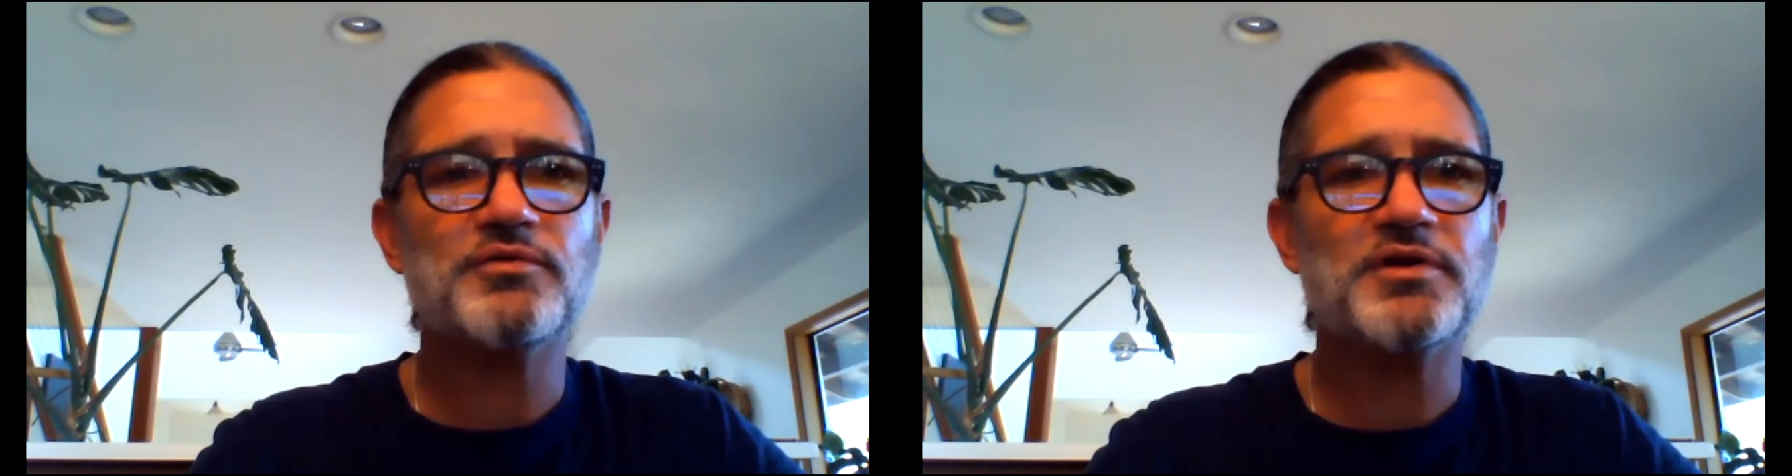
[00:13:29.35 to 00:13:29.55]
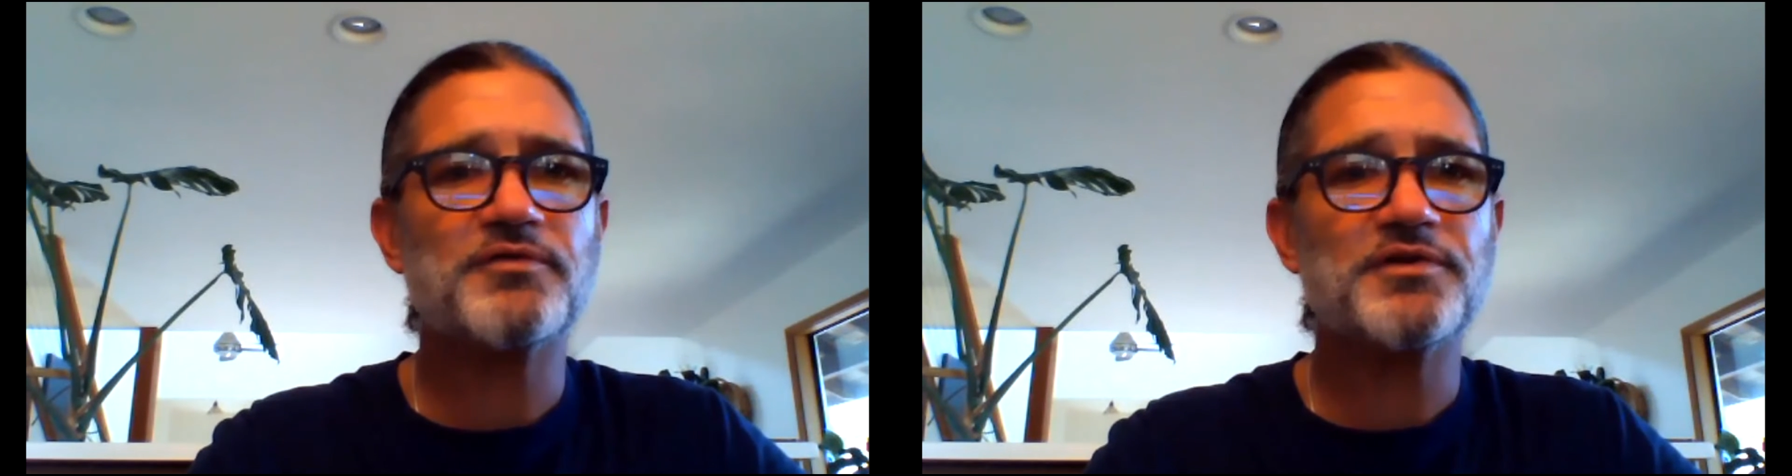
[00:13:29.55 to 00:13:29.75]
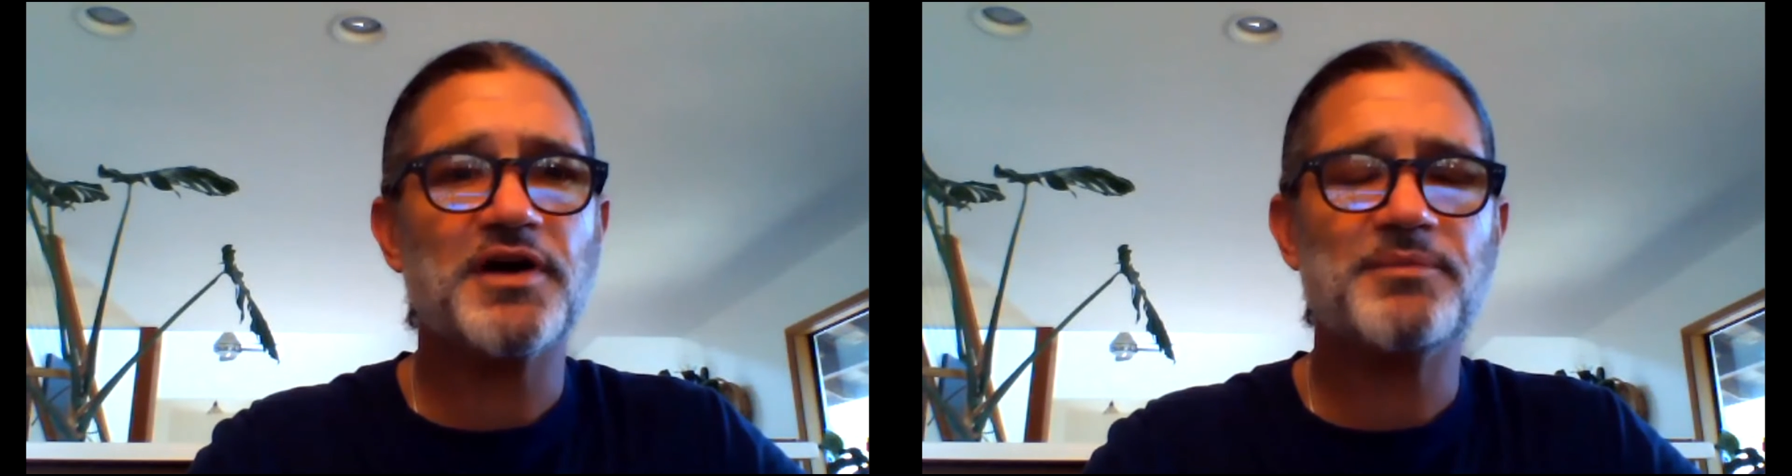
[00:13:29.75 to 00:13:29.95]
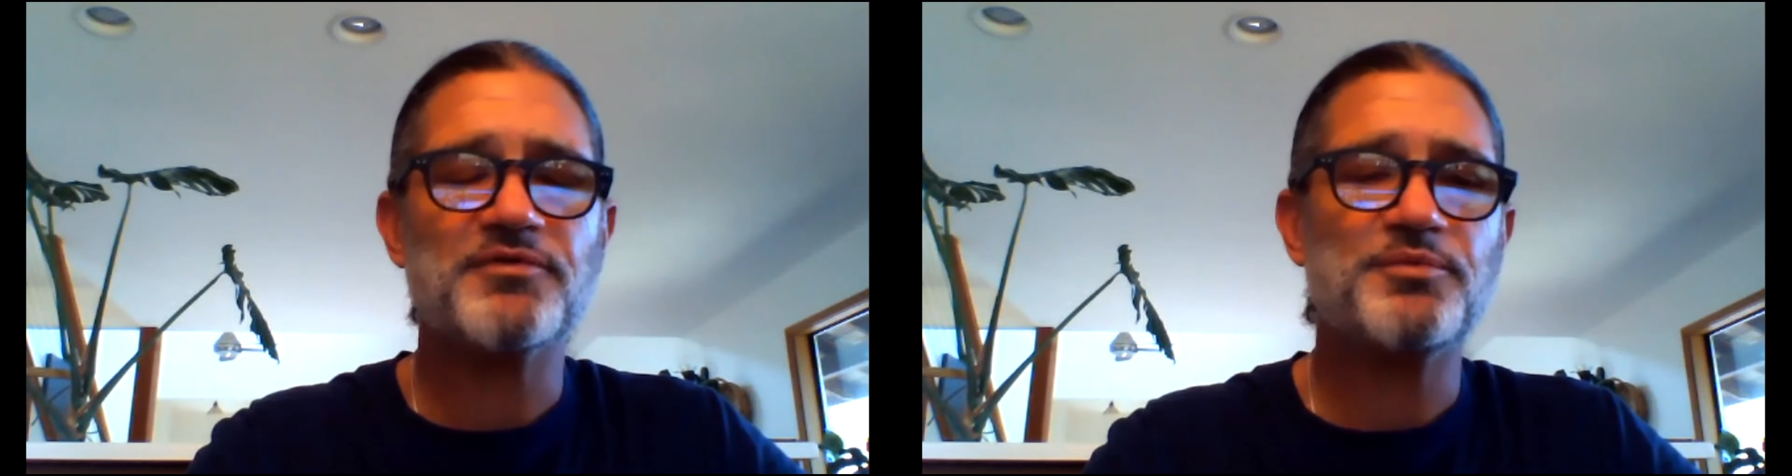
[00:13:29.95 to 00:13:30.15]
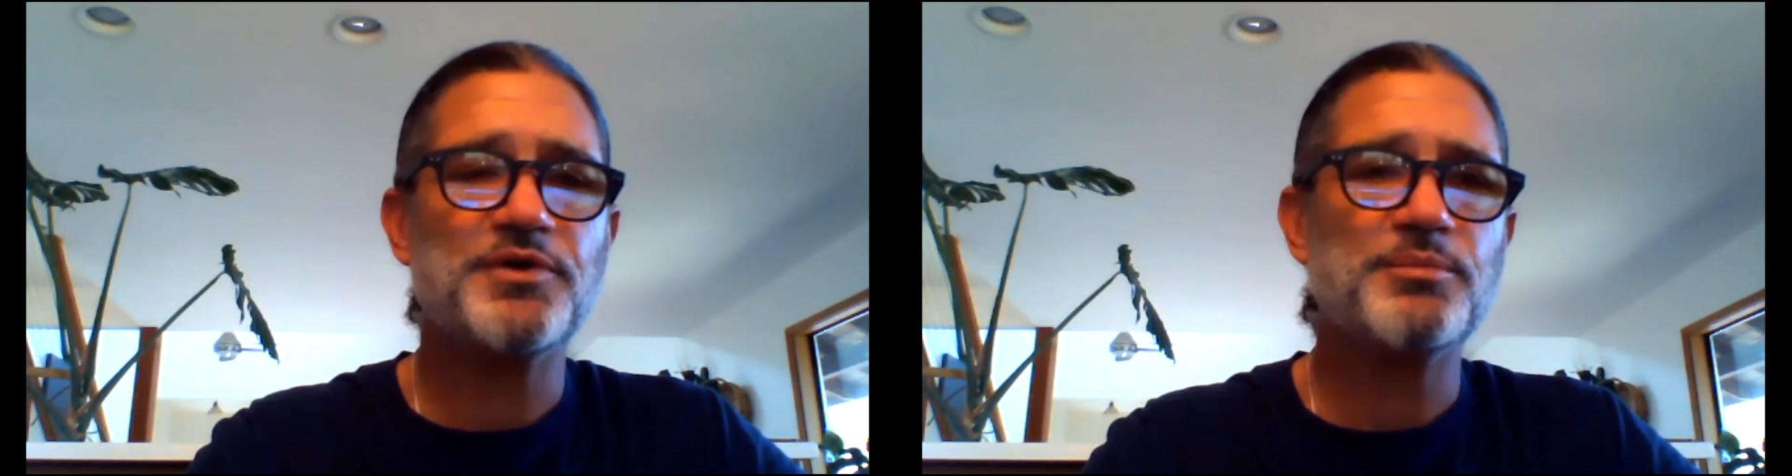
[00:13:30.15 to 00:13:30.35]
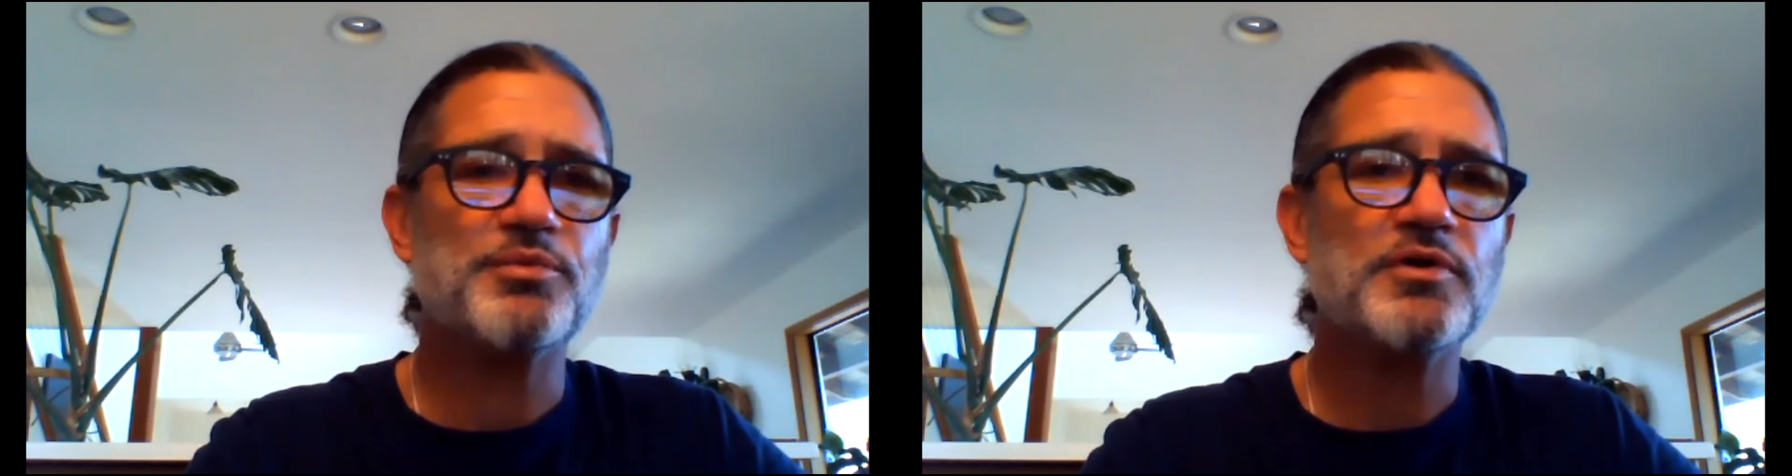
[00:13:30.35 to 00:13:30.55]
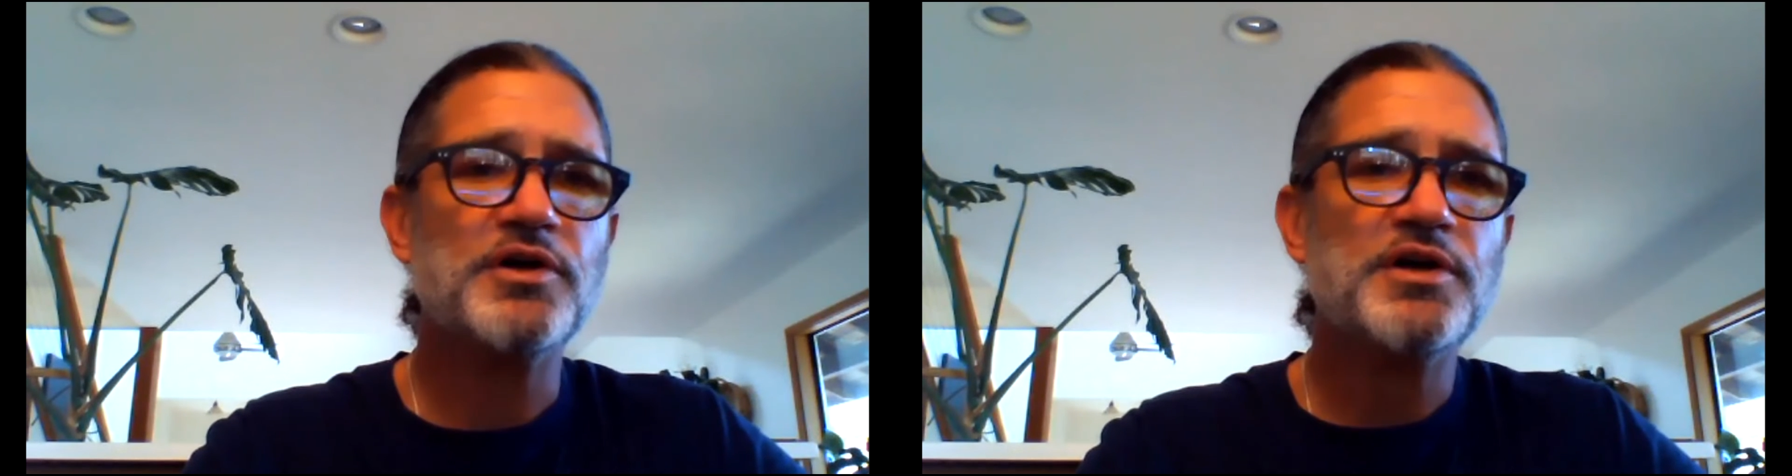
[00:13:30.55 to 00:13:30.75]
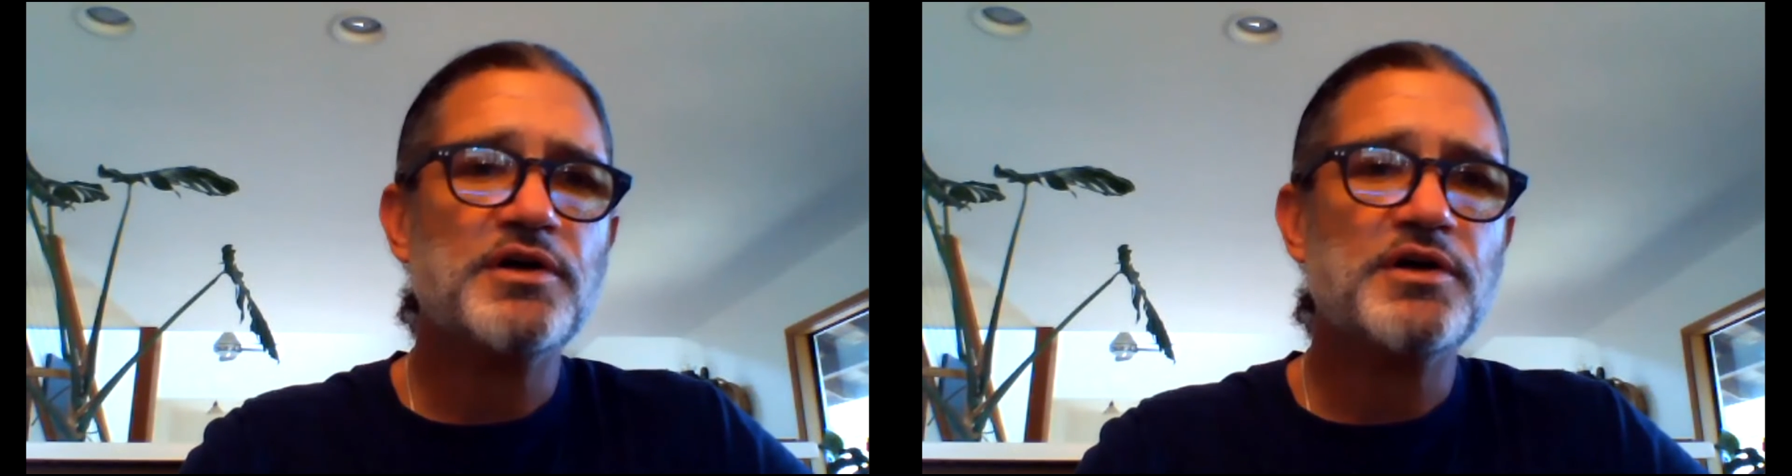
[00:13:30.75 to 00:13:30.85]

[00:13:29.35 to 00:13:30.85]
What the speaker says: different types of people